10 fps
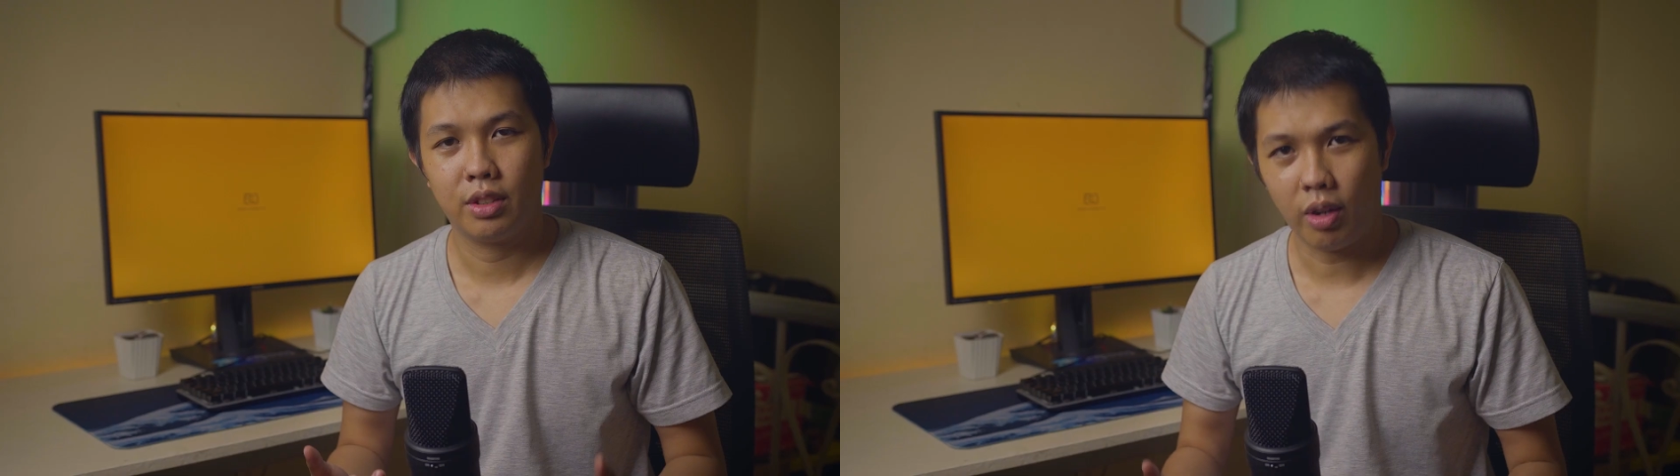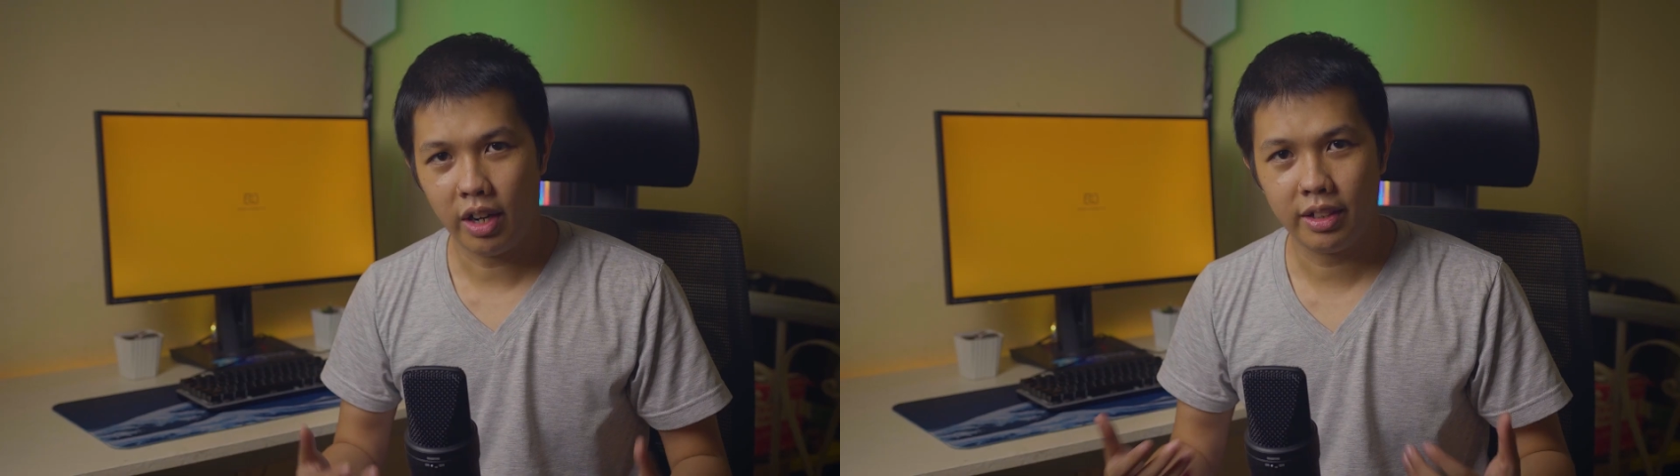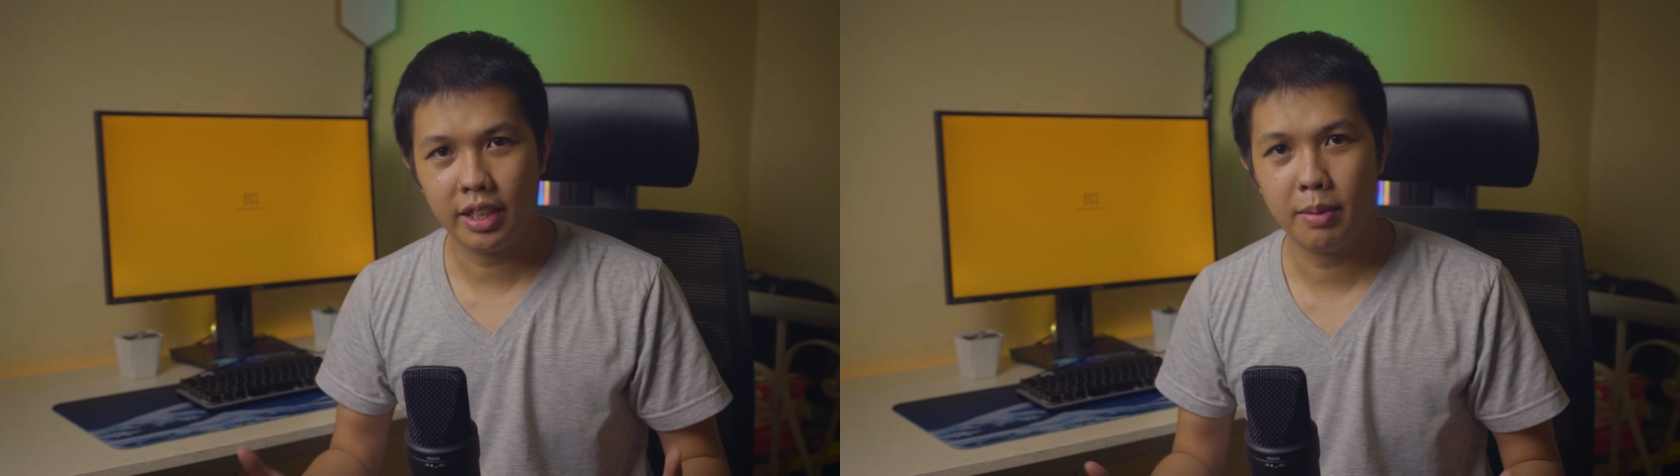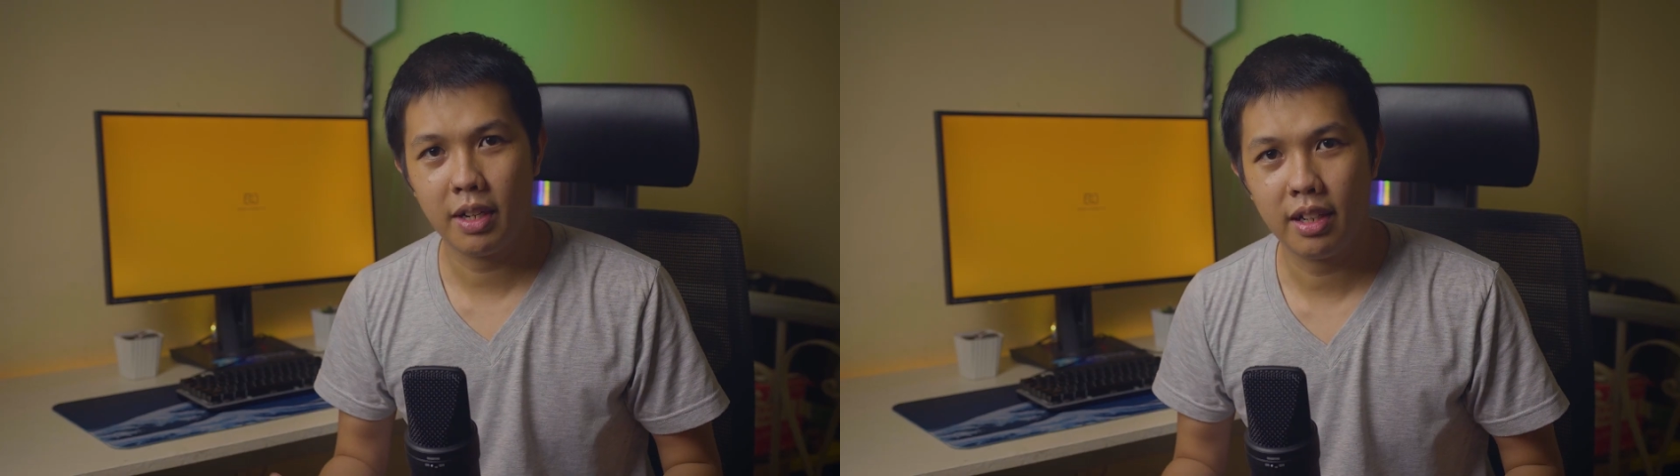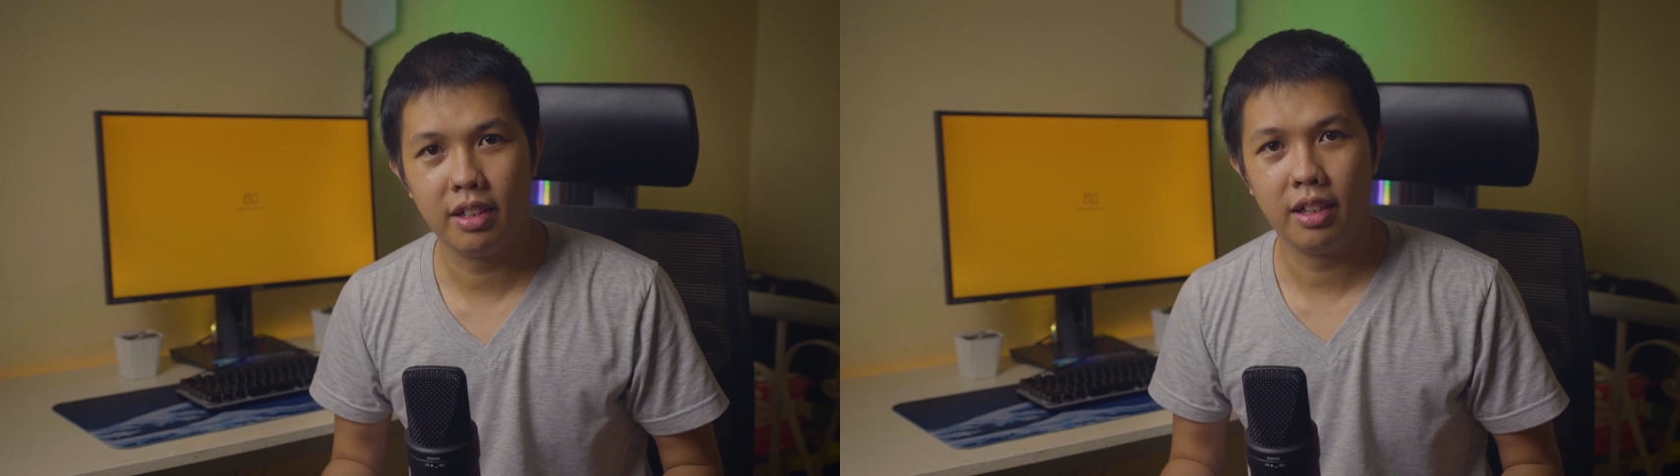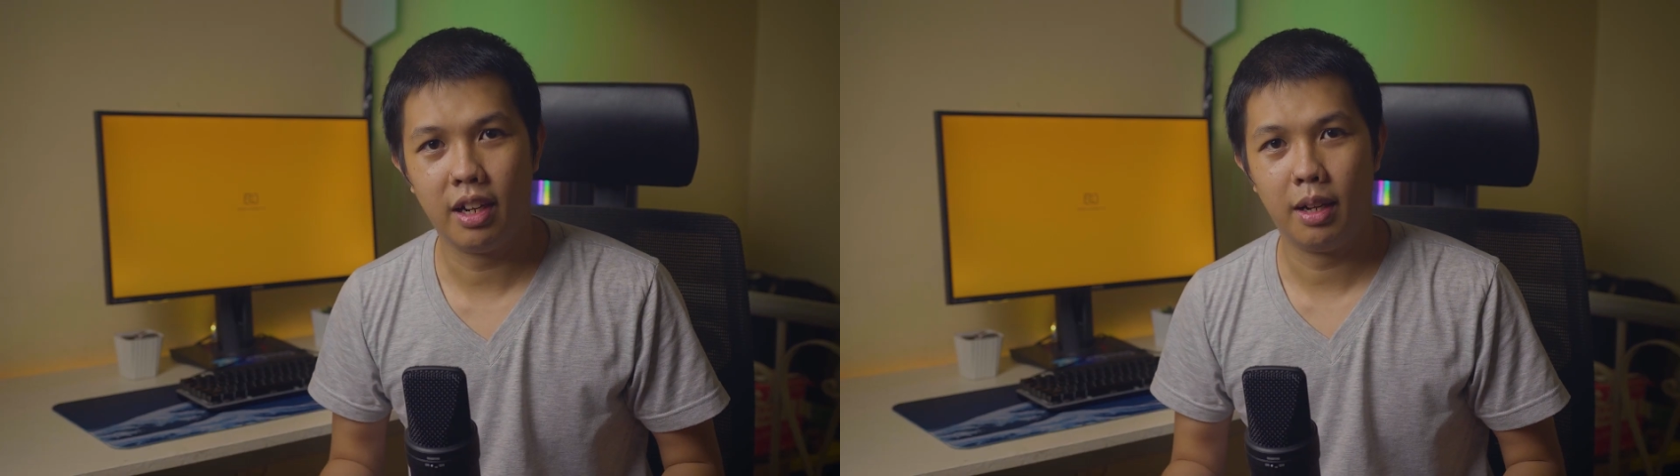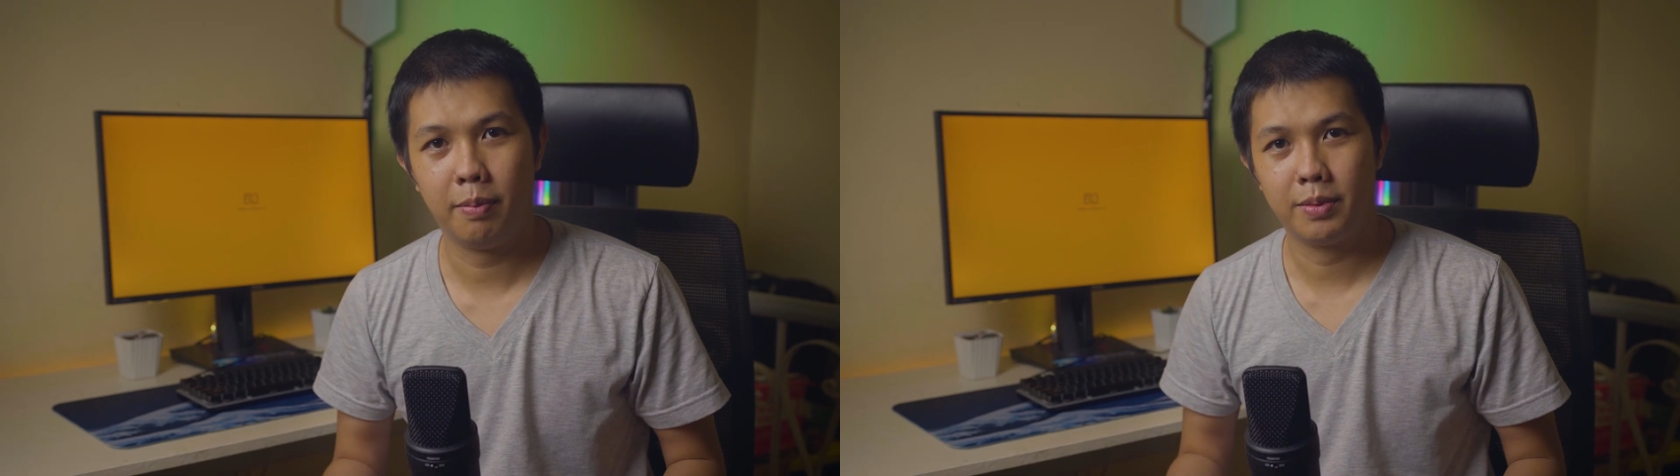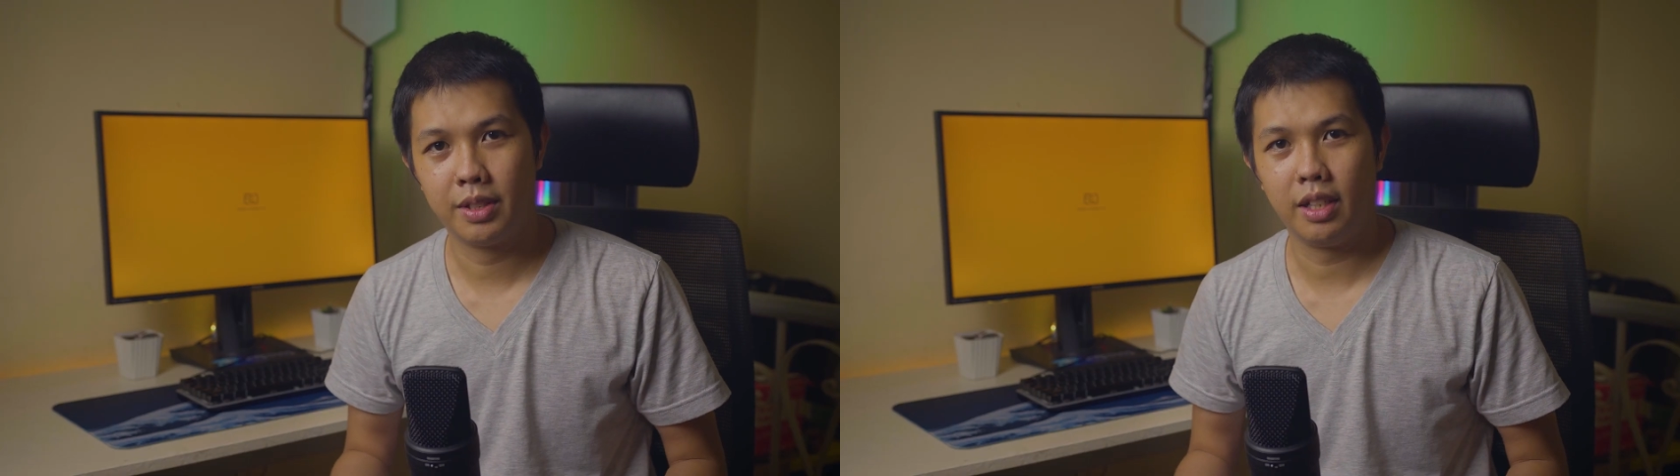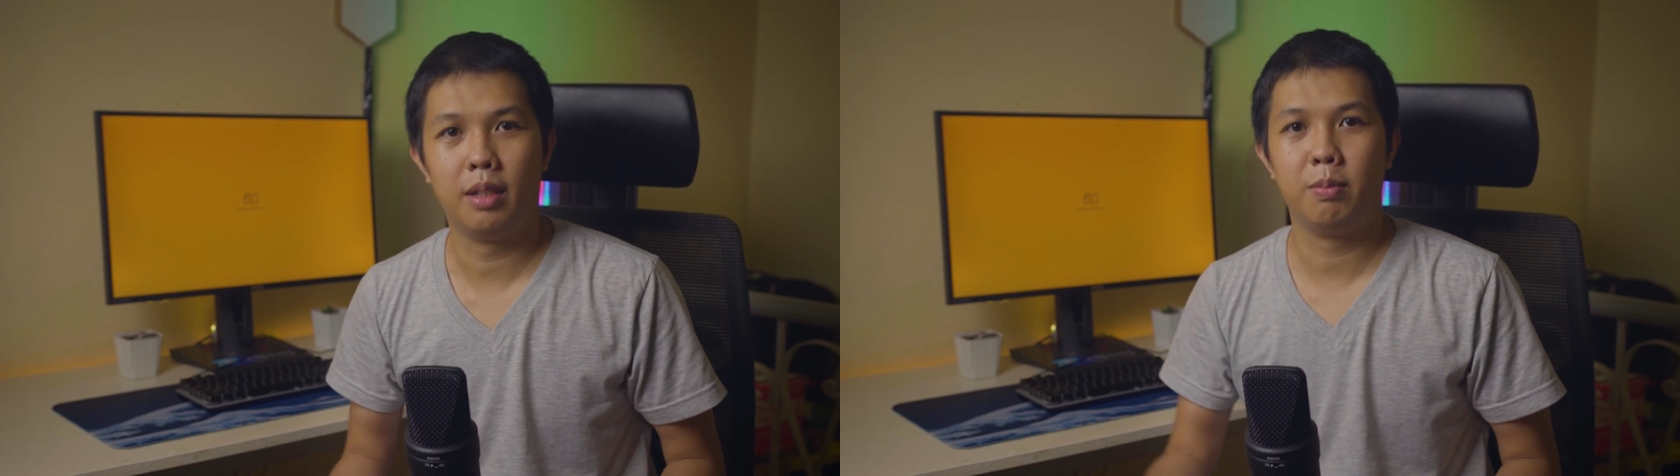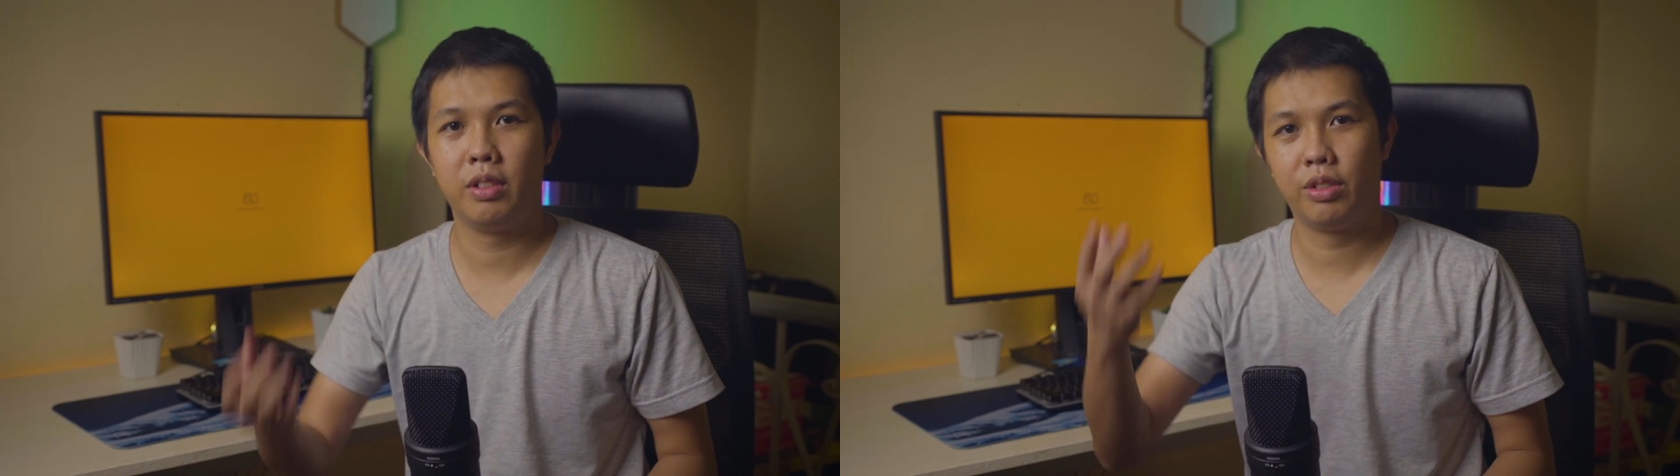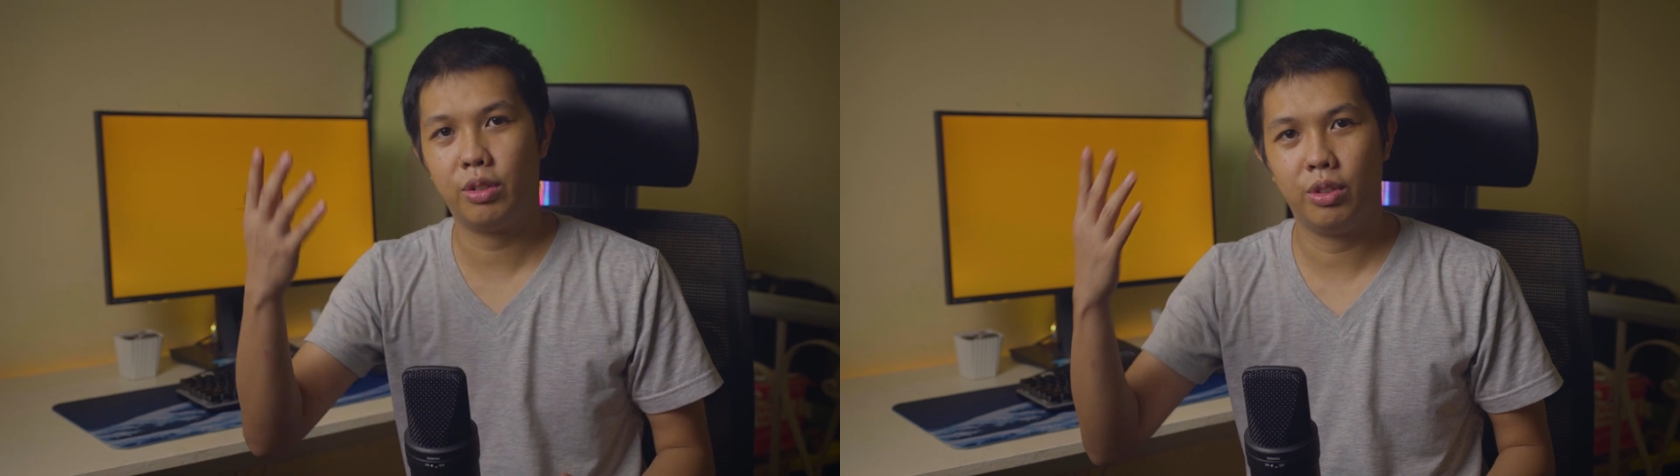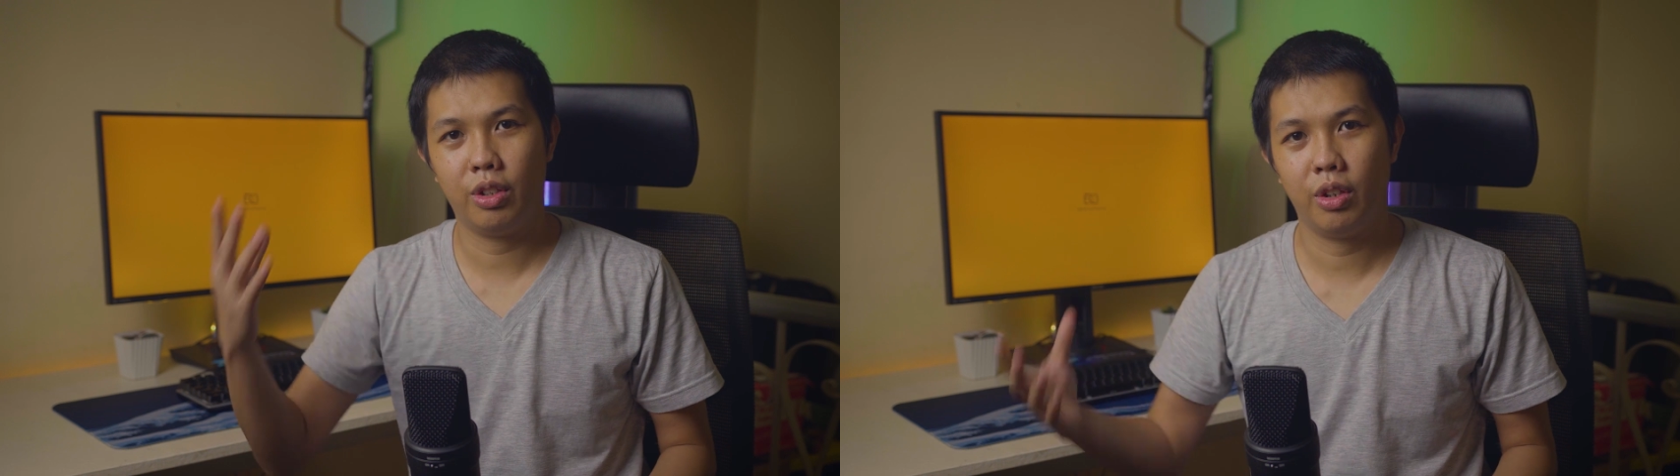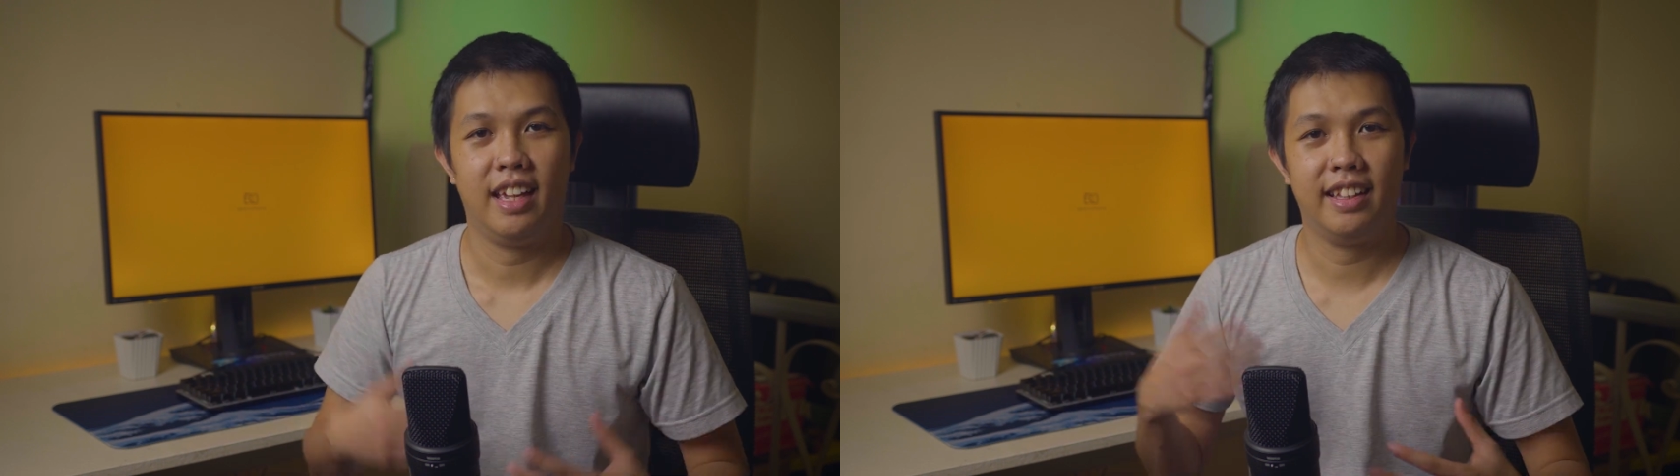So our team gathered up, set up a studio,